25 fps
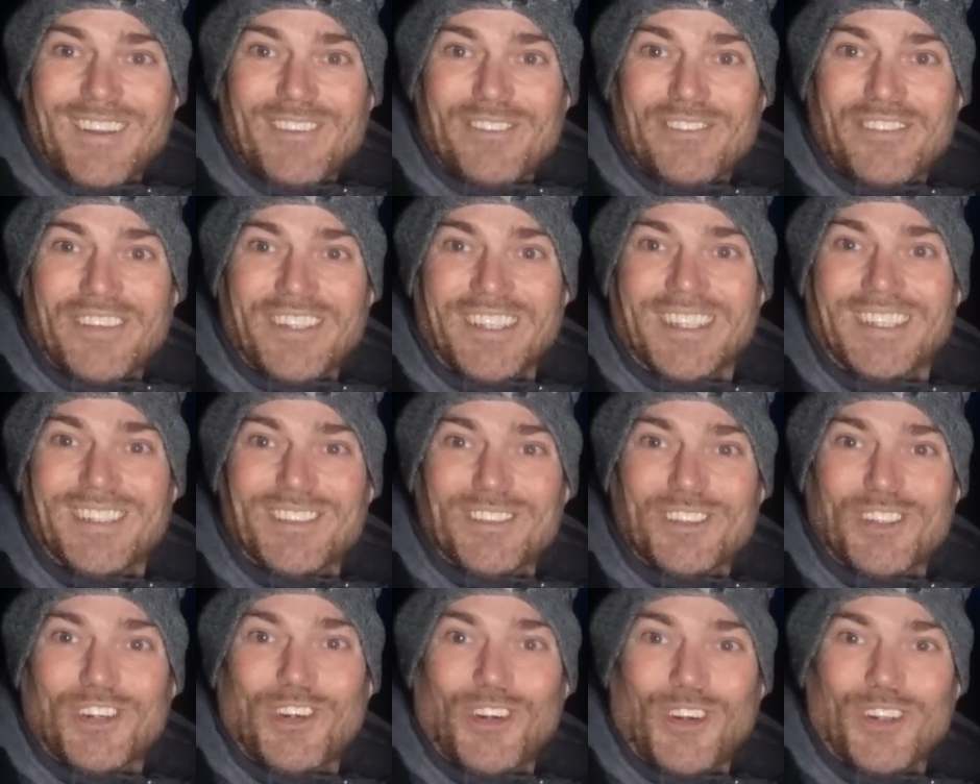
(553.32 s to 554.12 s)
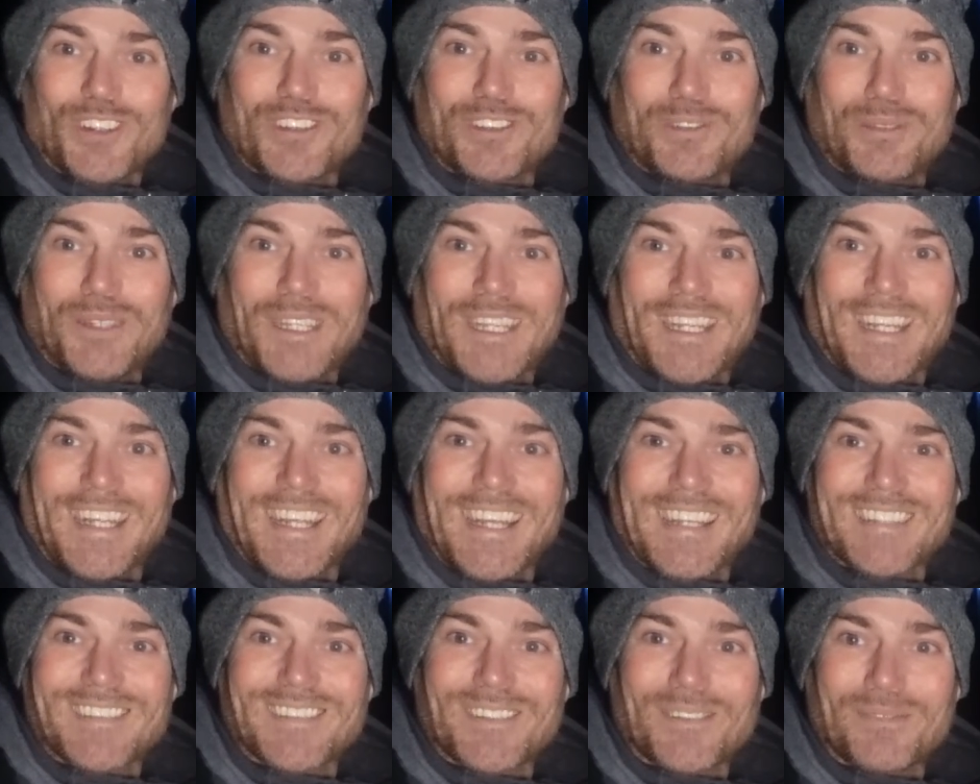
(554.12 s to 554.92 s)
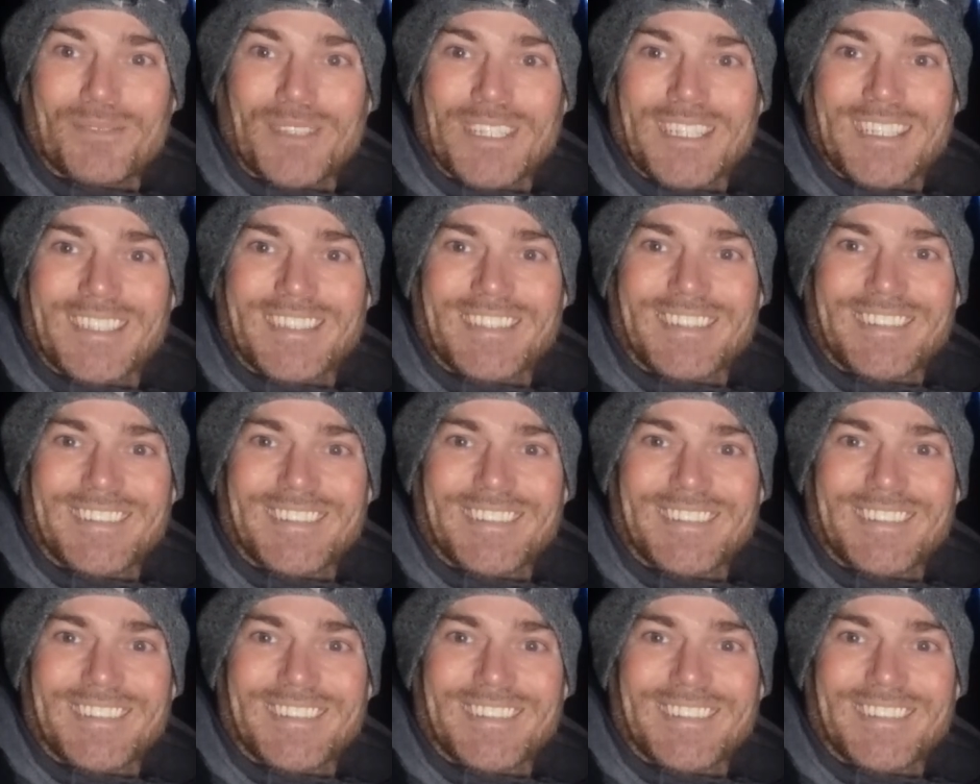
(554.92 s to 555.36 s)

fingers crossed we can get something.